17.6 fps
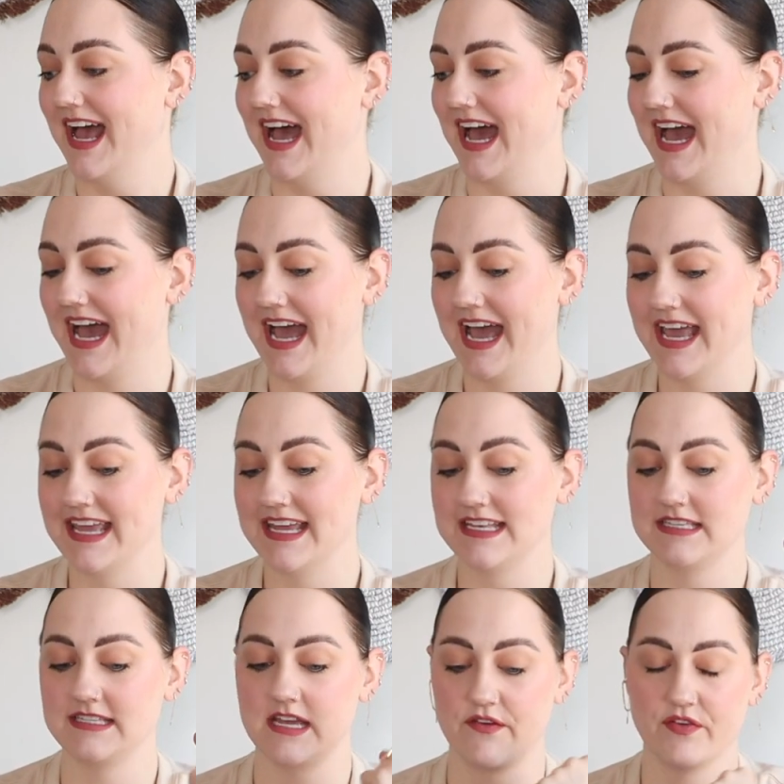
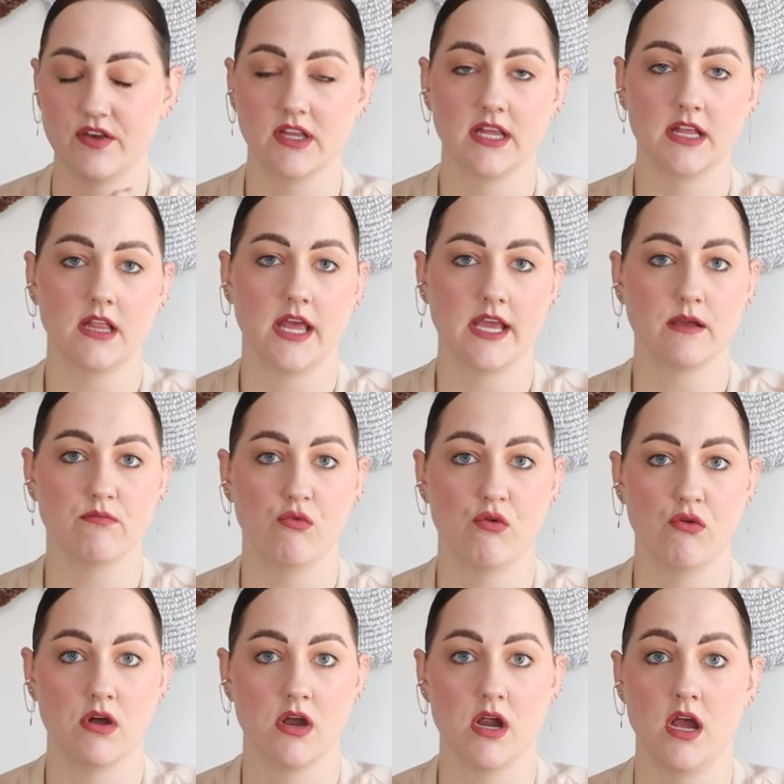I definitely like
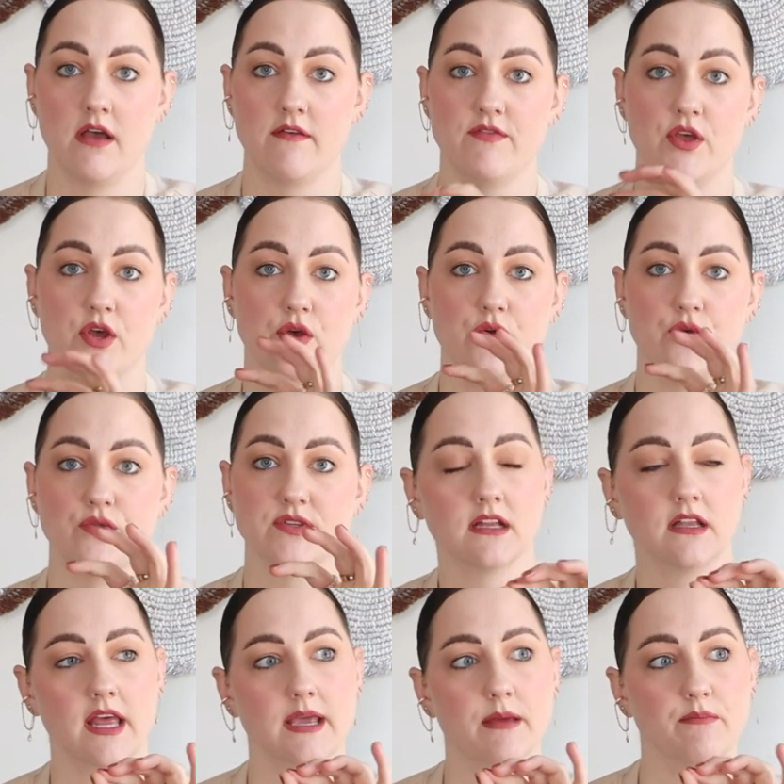more of
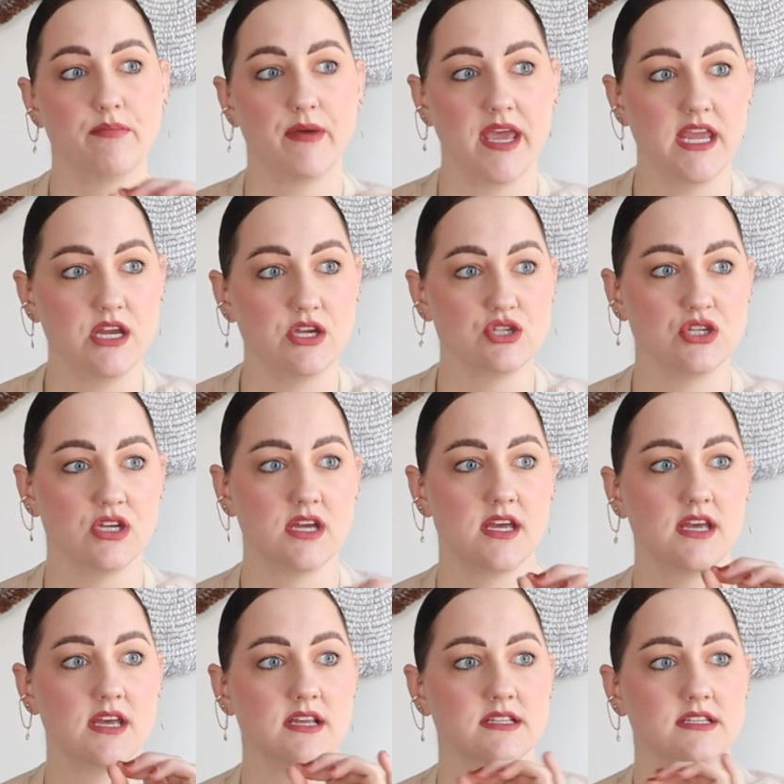those like
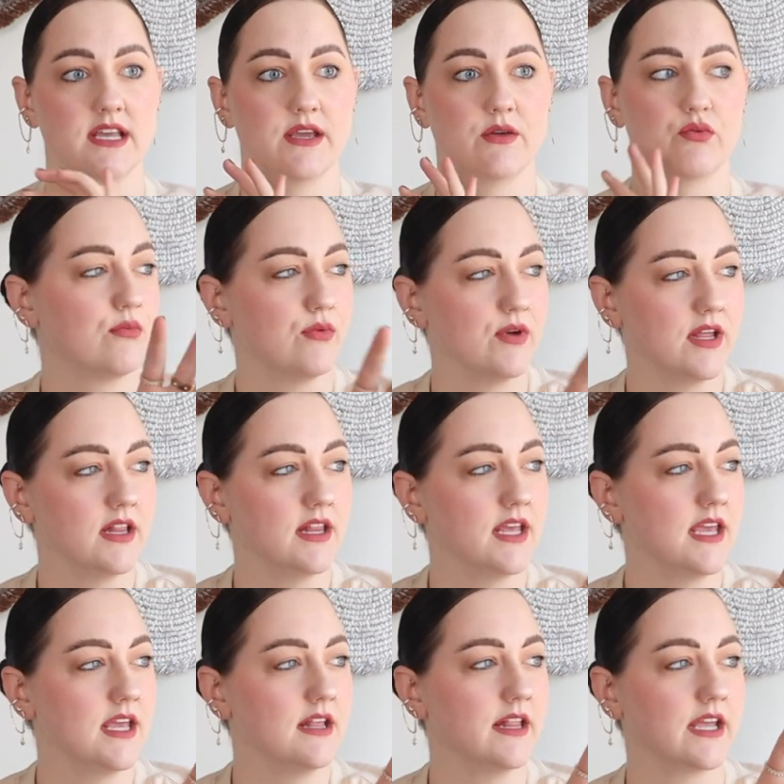beiges, like
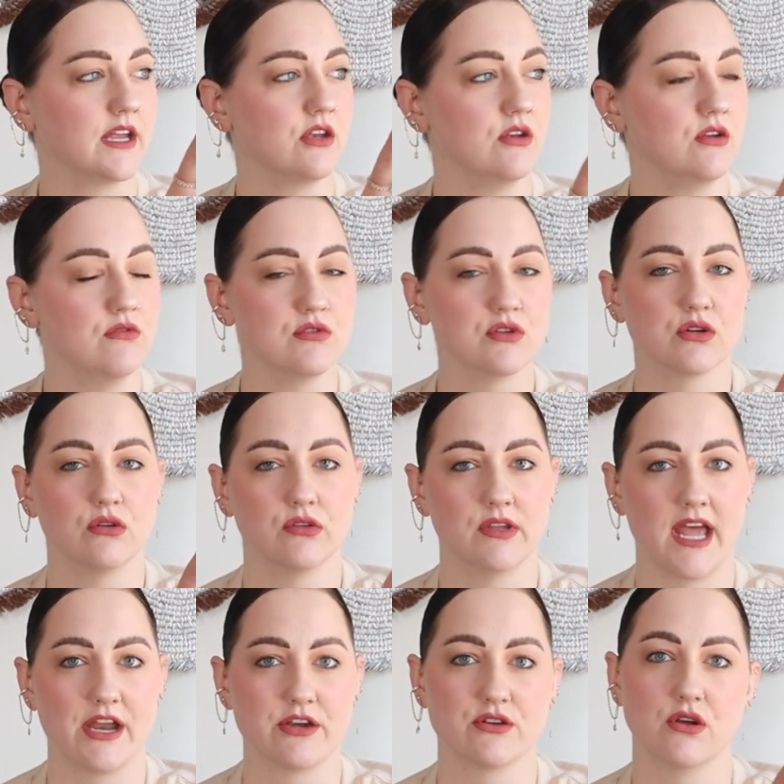really like neutral,
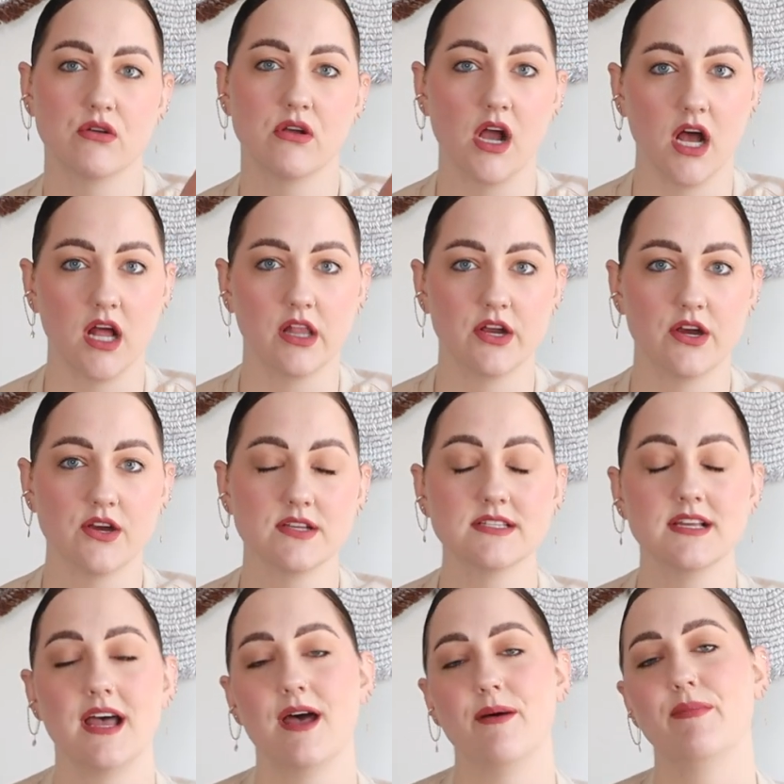natural
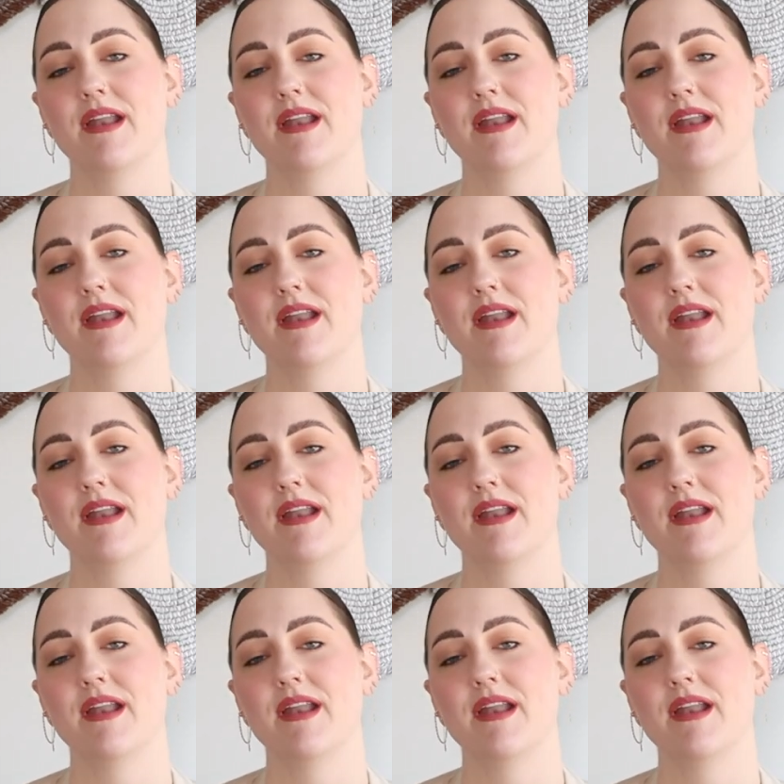colors.